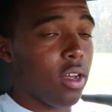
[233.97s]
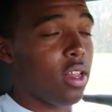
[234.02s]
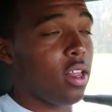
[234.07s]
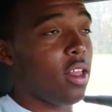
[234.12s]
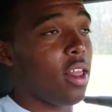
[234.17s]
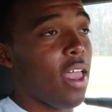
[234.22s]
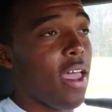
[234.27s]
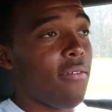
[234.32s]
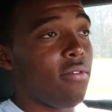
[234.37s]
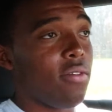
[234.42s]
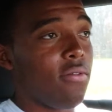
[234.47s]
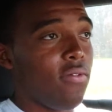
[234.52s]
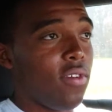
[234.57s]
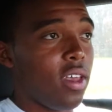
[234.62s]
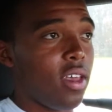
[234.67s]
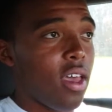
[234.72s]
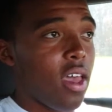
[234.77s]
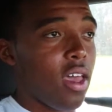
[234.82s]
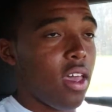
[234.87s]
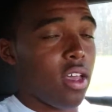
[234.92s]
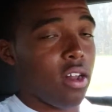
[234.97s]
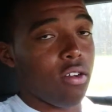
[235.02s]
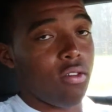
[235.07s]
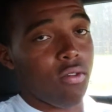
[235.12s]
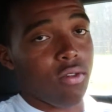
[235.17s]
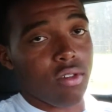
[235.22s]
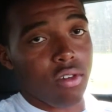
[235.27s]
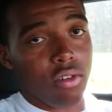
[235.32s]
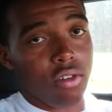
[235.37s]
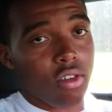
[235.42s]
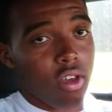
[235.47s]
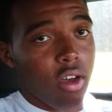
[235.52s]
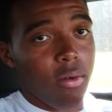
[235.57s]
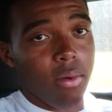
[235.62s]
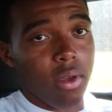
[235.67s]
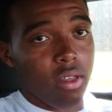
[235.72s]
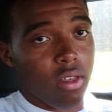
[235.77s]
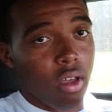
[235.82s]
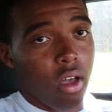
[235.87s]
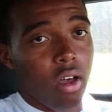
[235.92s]
and then they have the V8, and of course the
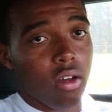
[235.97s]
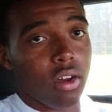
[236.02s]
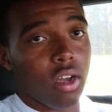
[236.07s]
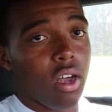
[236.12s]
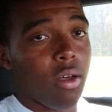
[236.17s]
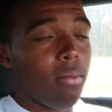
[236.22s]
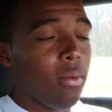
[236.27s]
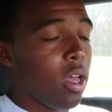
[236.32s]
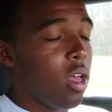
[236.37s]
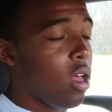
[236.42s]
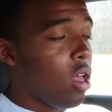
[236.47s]
Shelby's on up.